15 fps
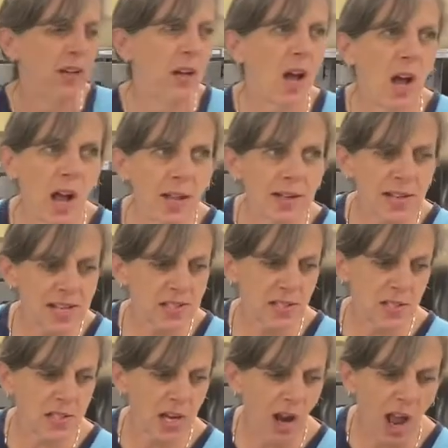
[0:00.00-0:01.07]

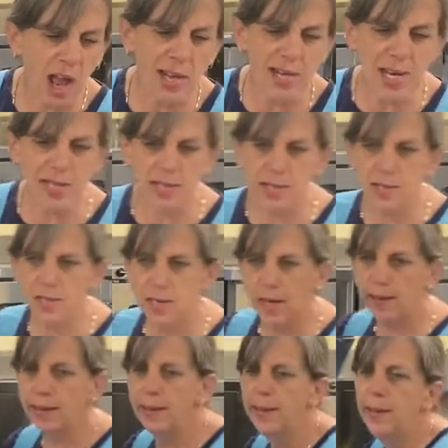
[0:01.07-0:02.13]

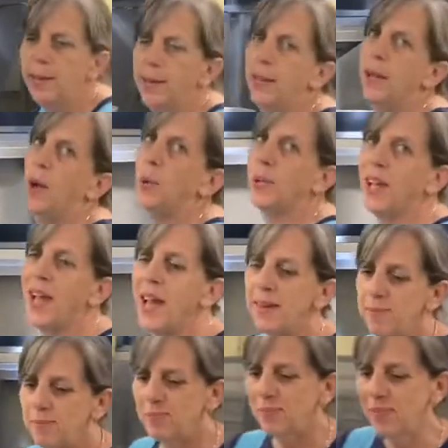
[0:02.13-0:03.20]
Unnecessary. Okay.
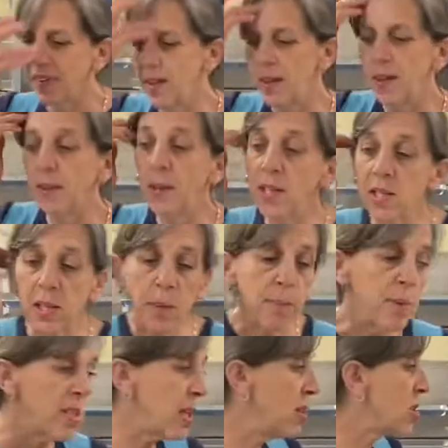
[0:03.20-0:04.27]
Let's get
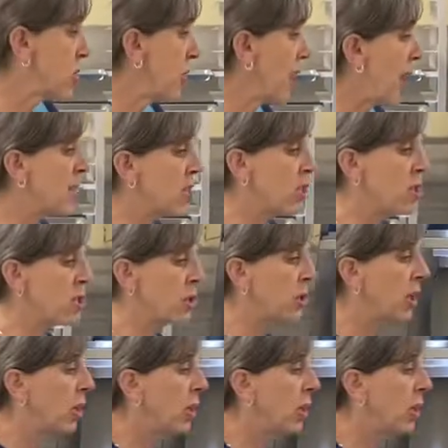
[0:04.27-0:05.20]
busy. So that's just going to go.